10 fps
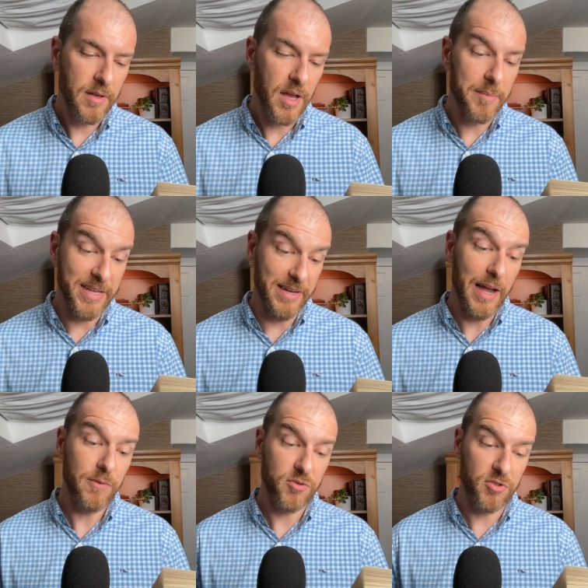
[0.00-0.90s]
I mean,
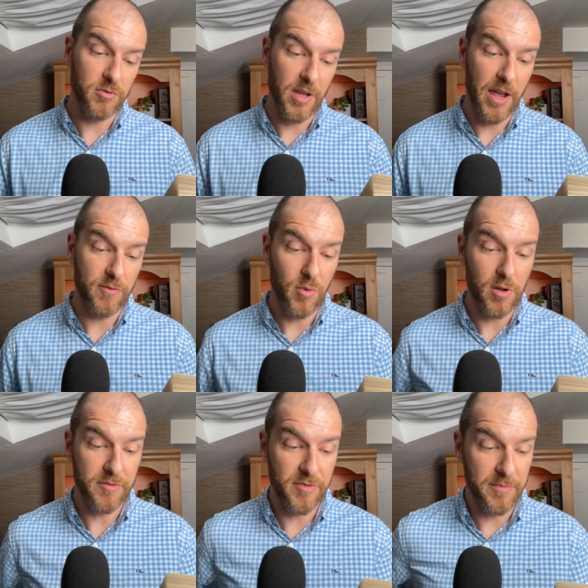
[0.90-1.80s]
I'd sooner have
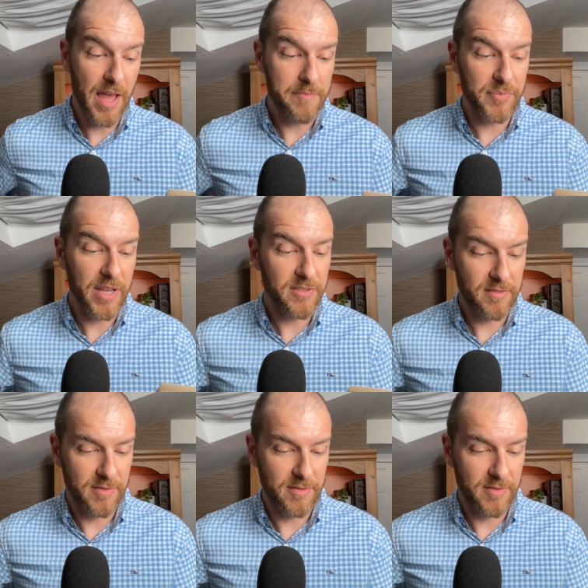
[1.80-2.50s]
water from that place,